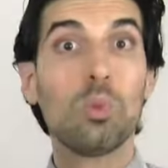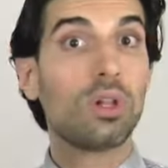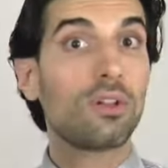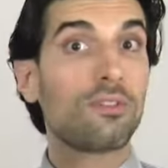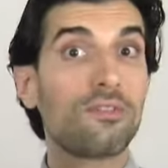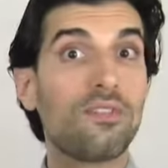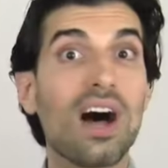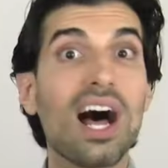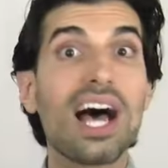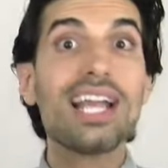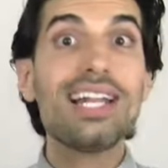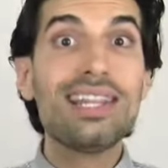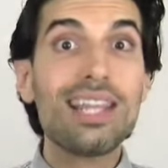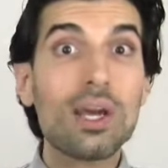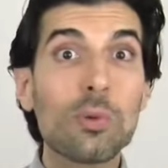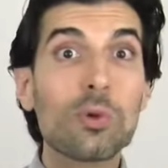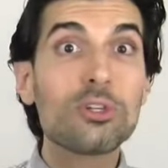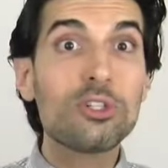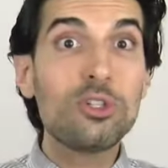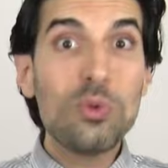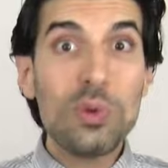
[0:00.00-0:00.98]
We'll find
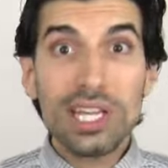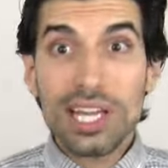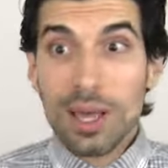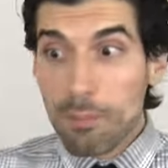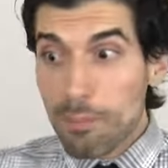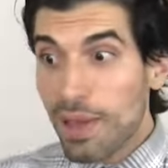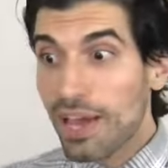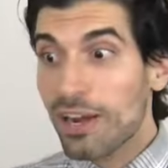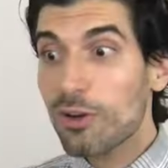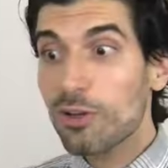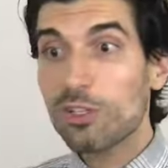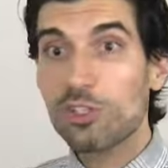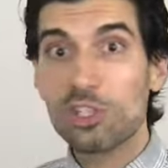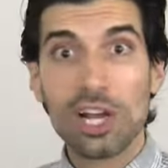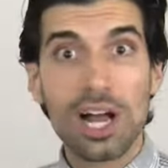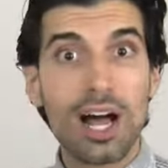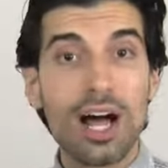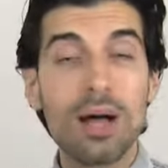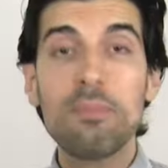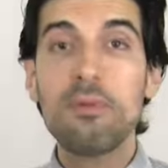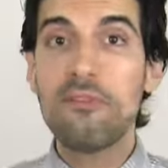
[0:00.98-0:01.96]
that we're doing a better
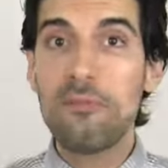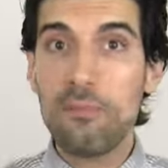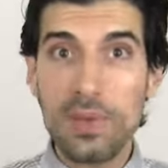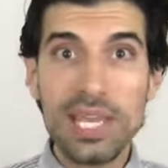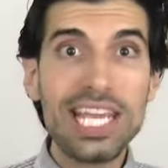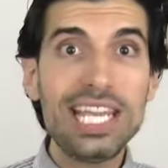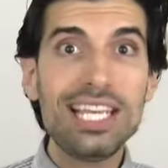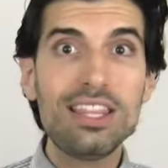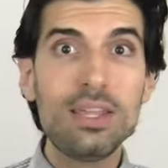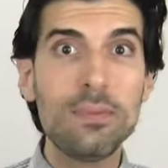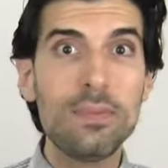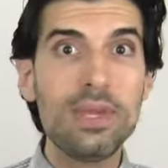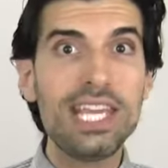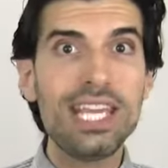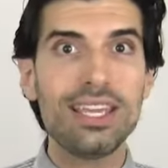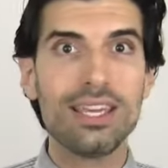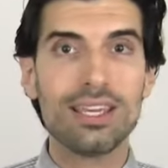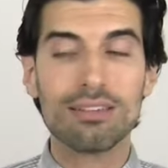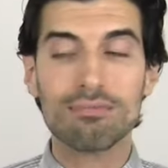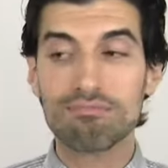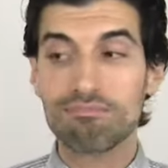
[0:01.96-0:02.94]
job of being the
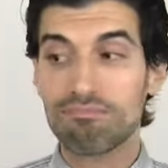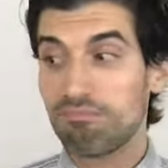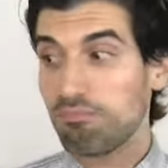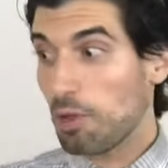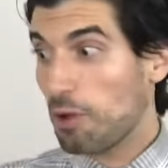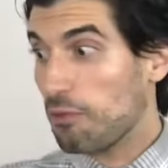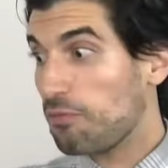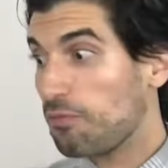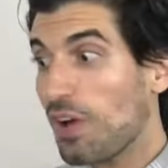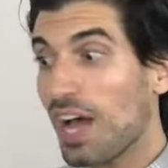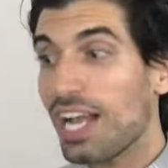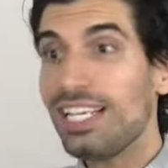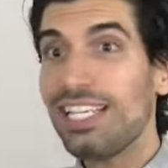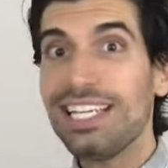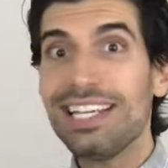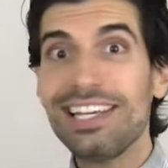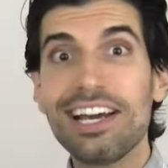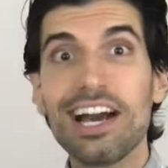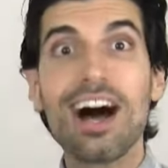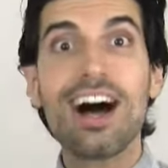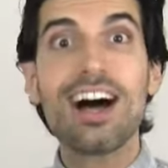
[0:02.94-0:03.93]
bee, of
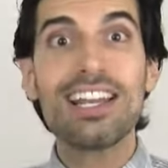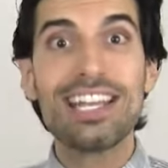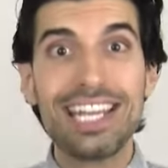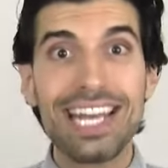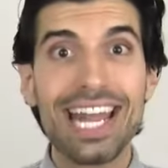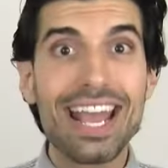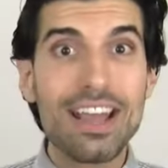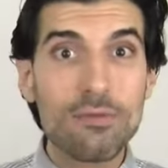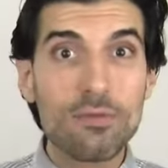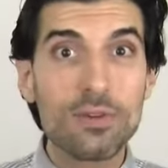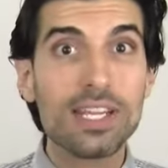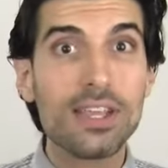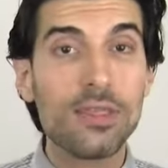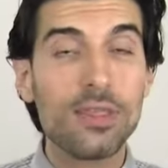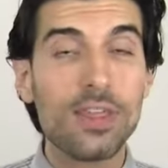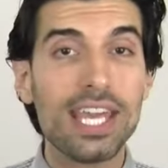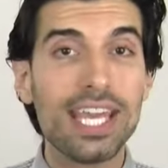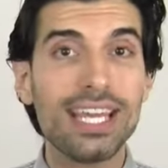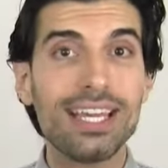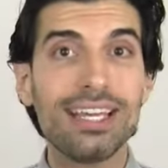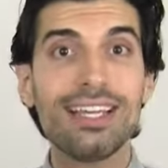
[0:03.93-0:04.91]
finding God in
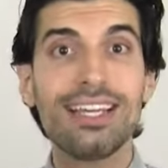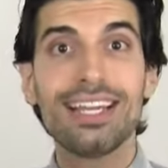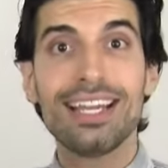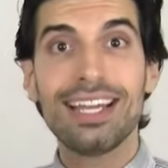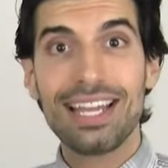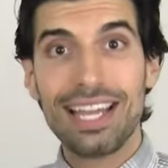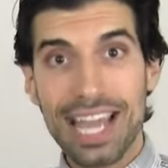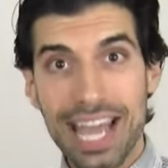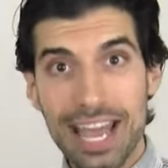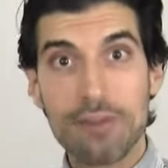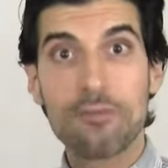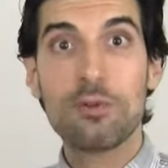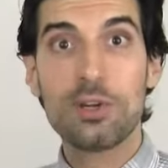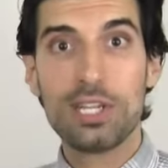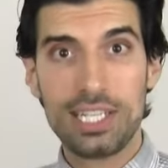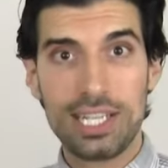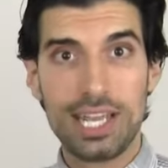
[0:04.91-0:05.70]
everything, every